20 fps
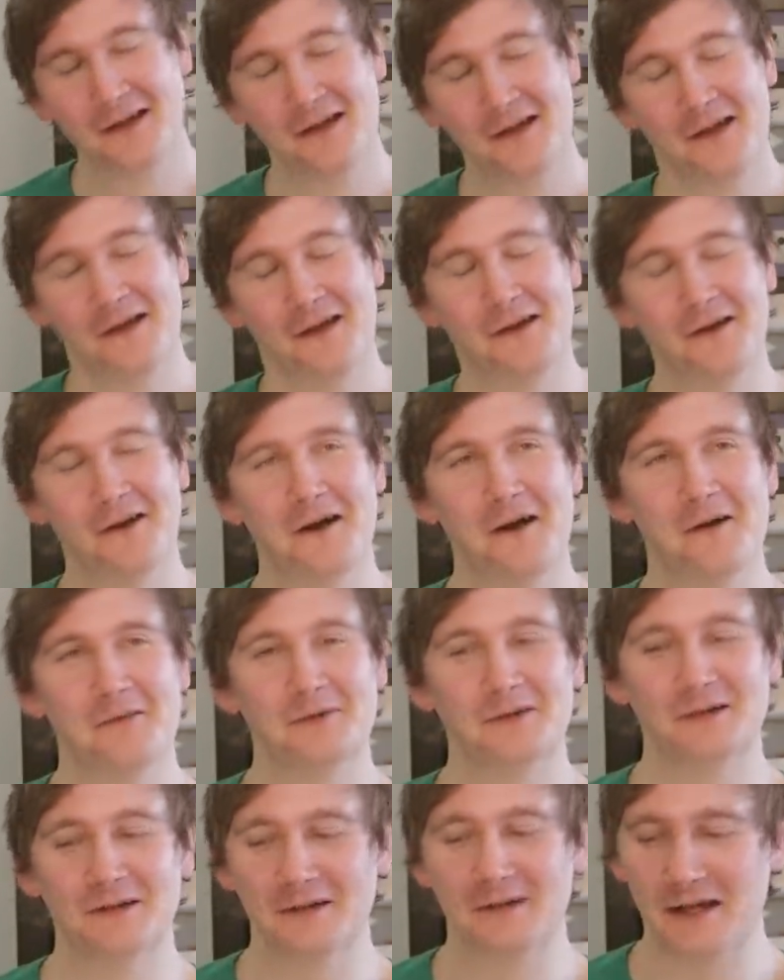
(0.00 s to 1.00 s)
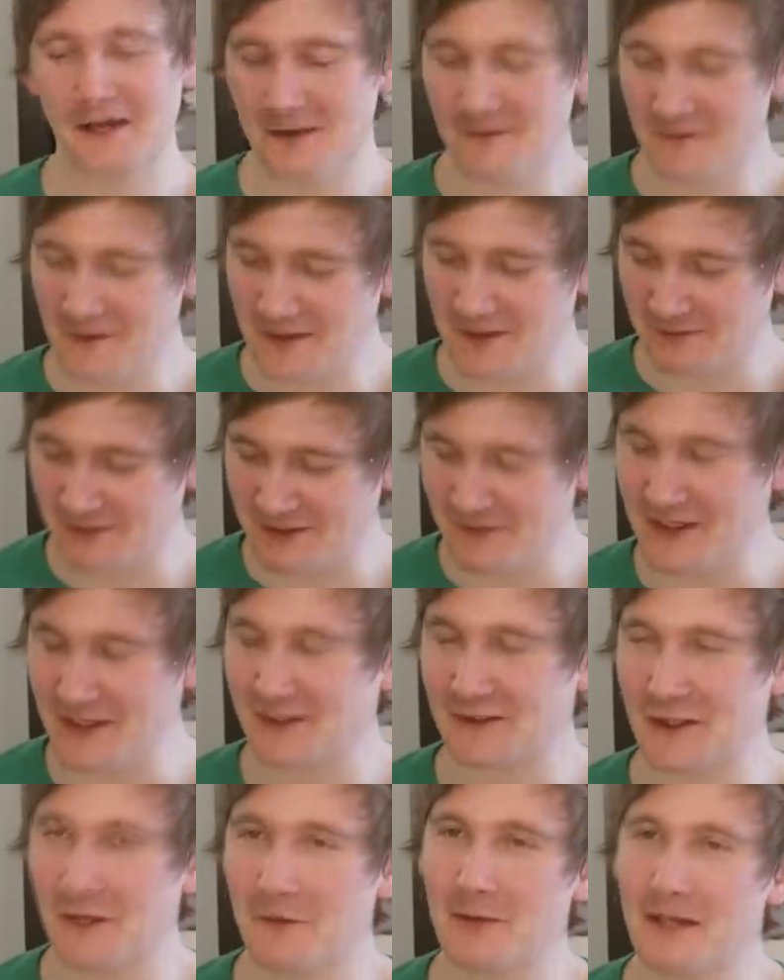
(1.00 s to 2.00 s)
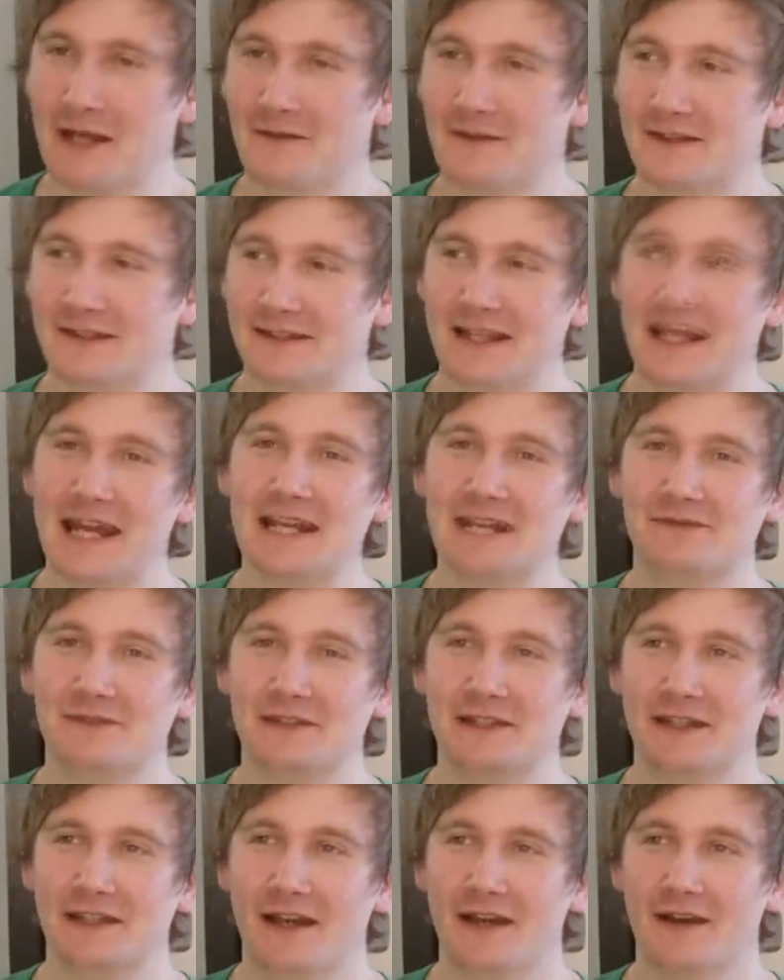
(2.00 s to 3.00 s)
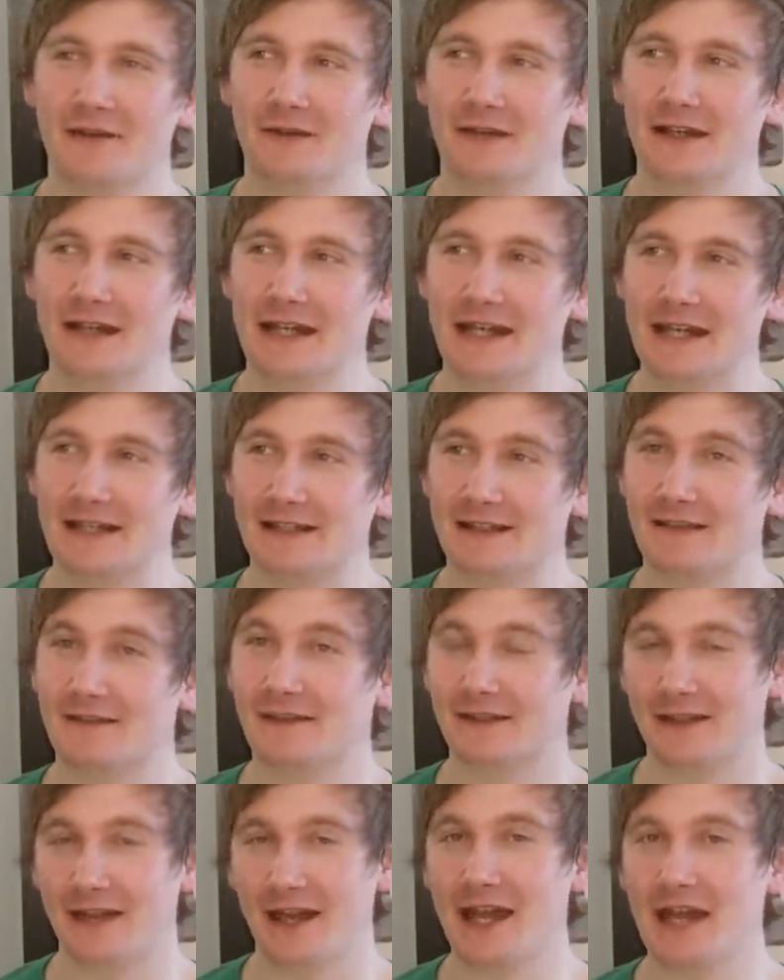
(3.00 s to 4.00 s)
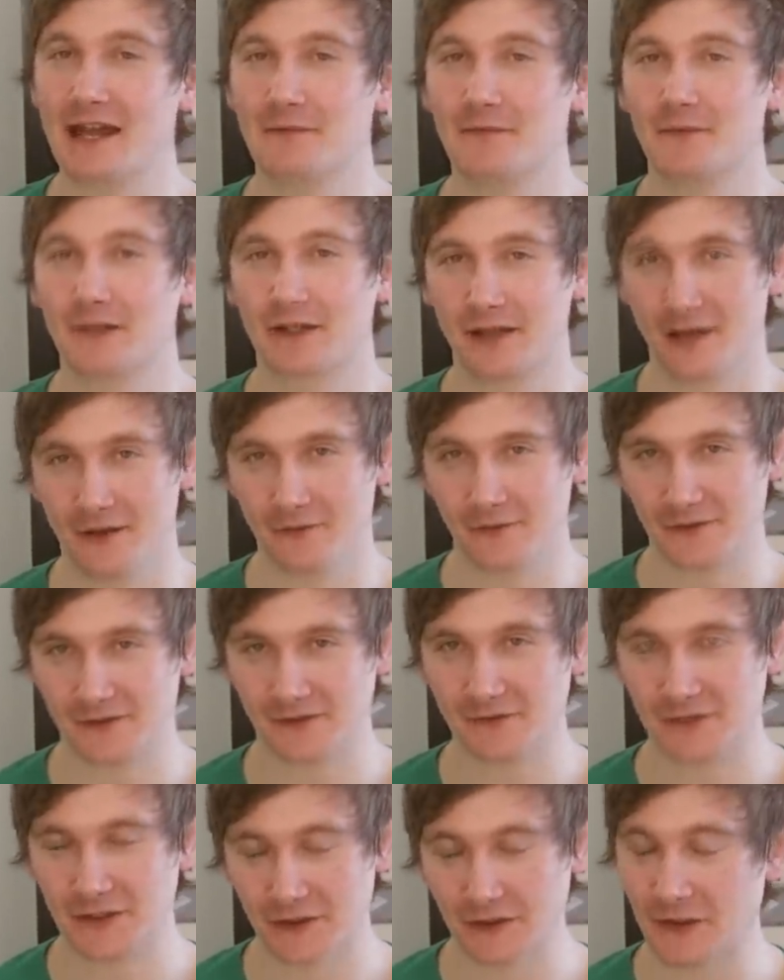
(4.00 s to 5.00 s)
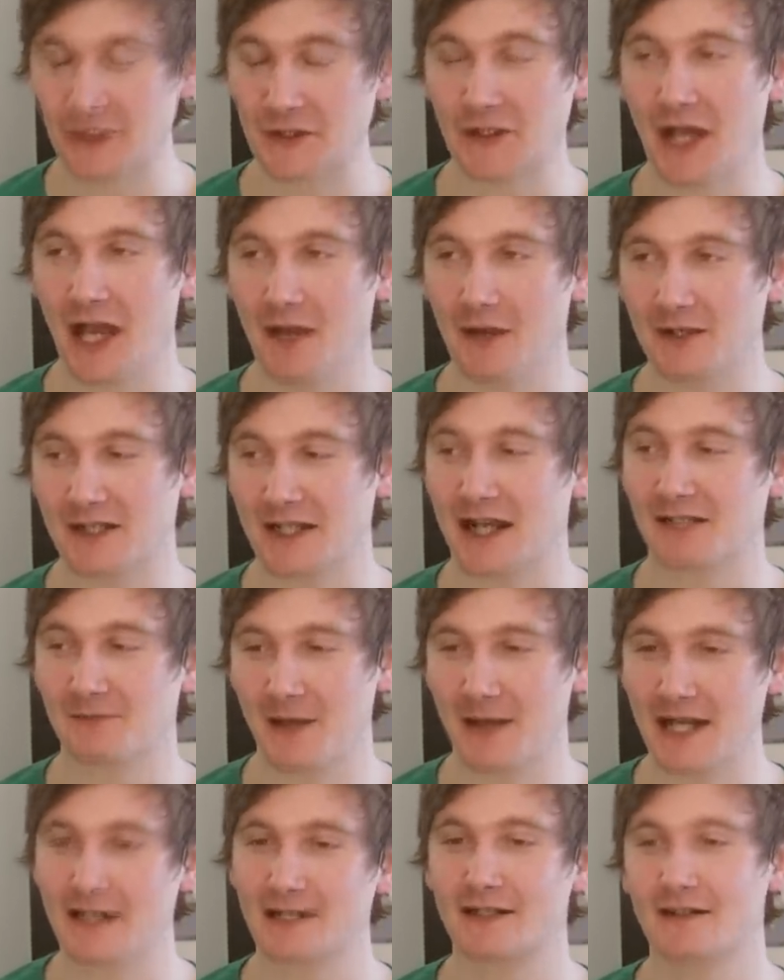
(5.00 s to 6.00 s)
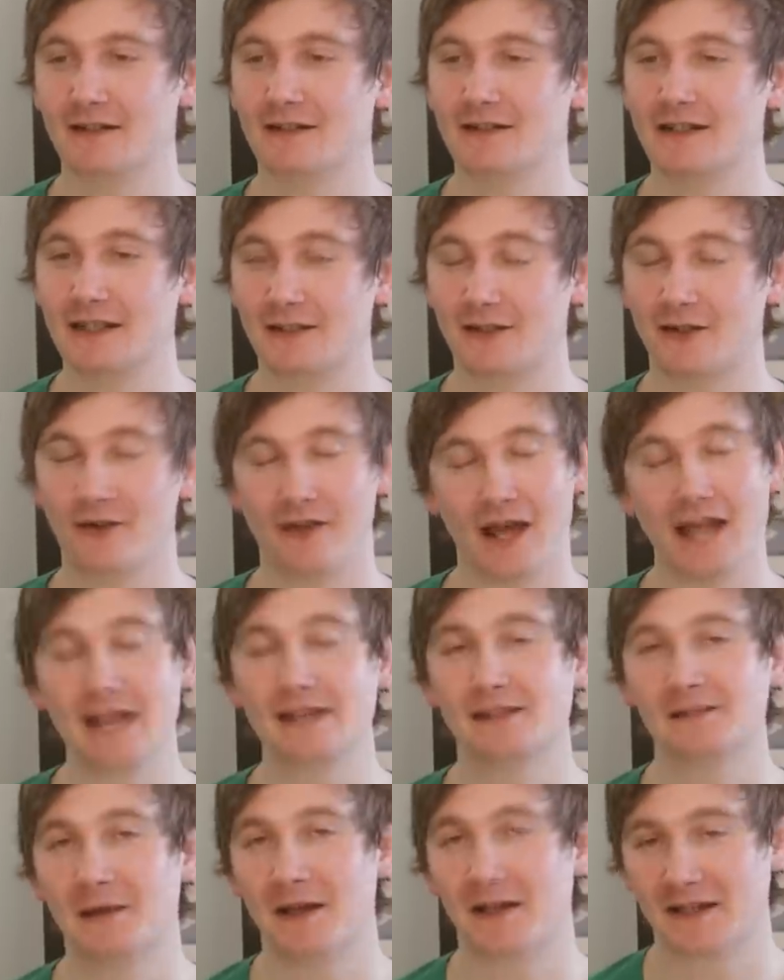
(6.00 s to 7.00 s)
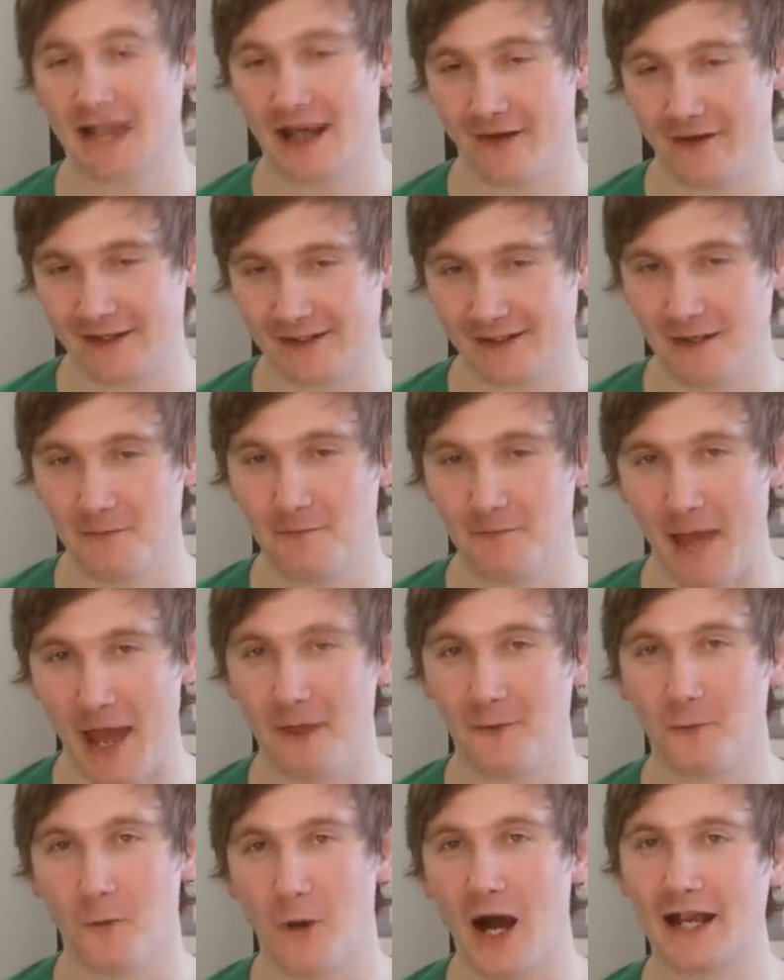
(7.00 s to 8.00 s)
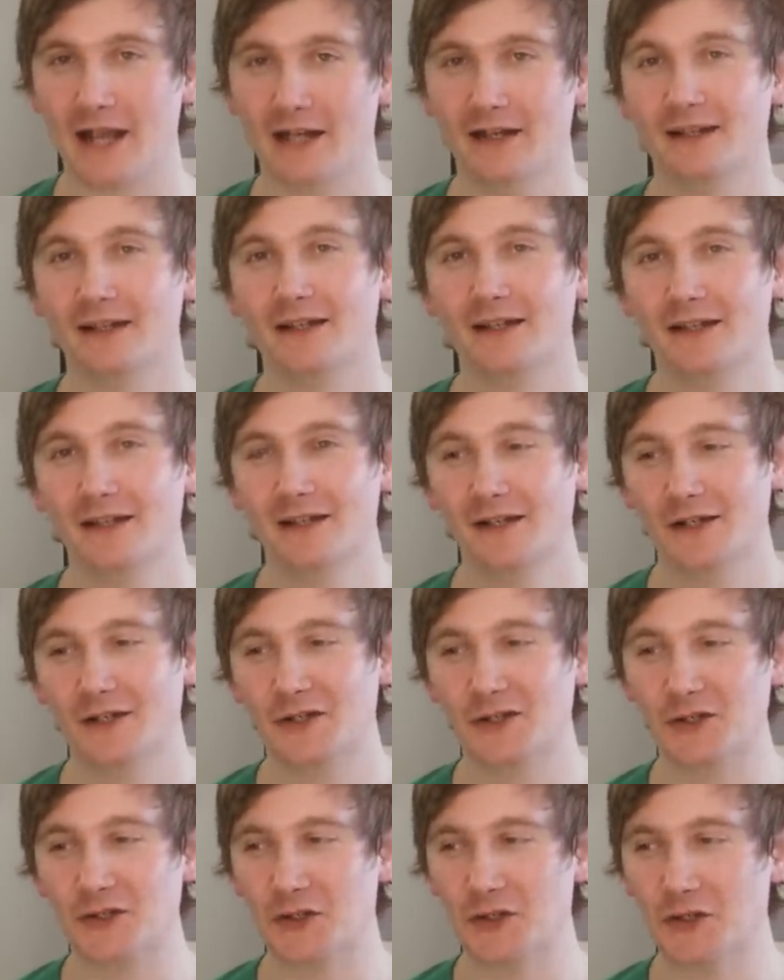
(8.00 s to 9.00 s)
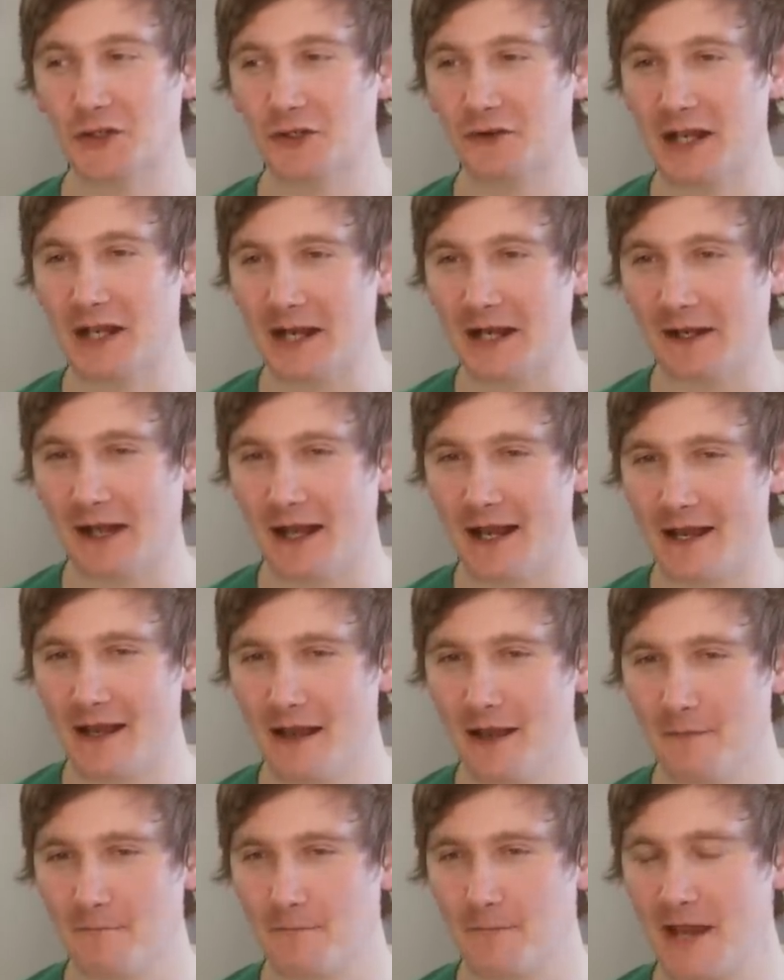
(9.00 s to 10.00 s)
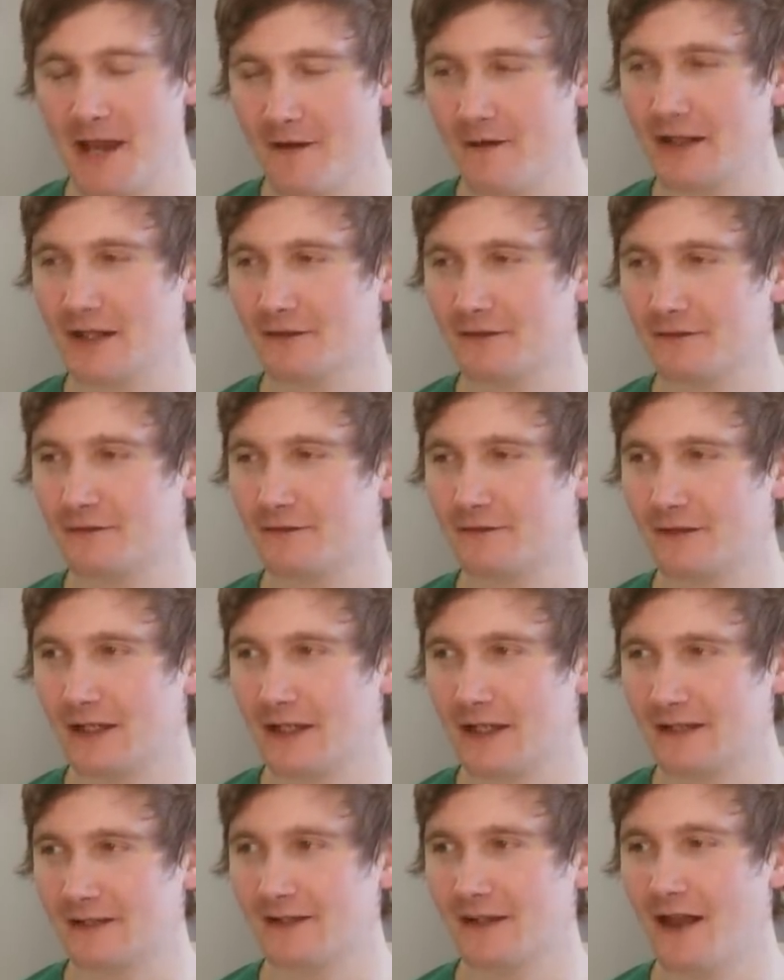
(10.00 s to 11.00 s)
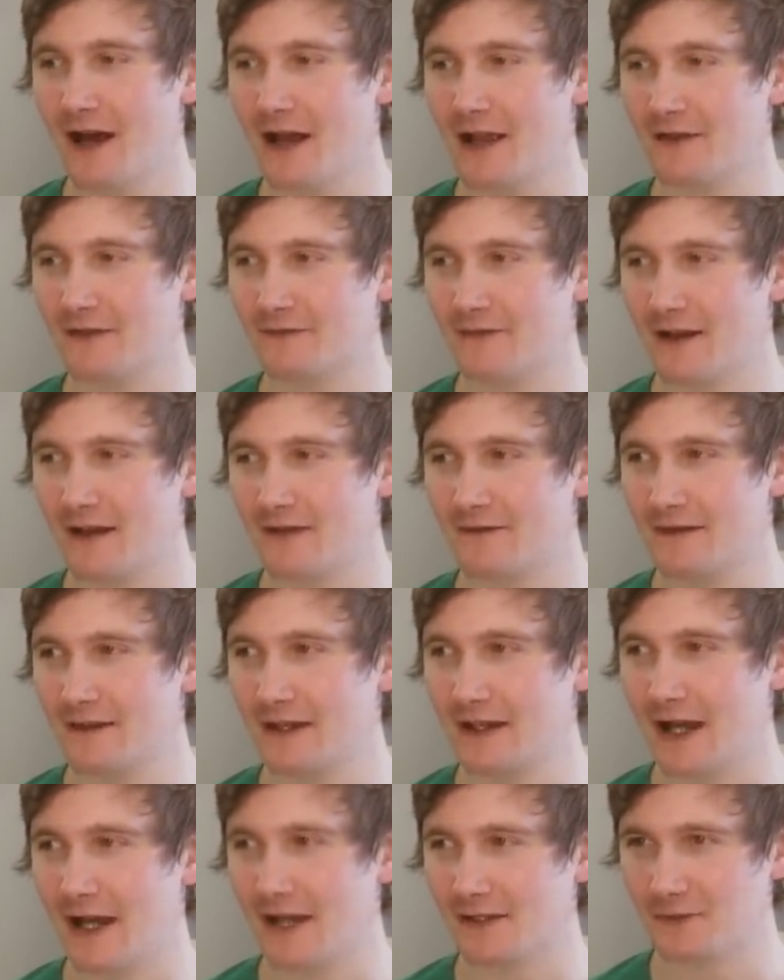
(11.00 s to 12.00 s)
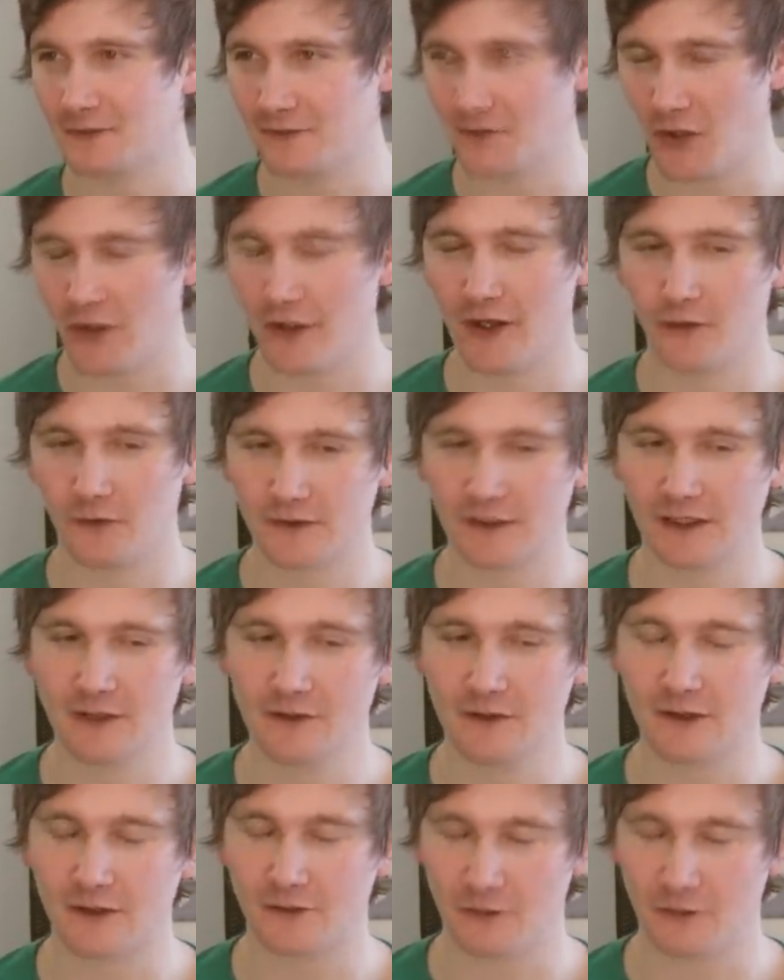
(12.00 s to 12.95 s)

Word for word: Oh, but um, the specific topic of today's video is the game The Cones of Dunshire, which, as mentioned, is created by the character Ben Wyatt during like a period of like his life that I think, as we've gotten older, Lucas, we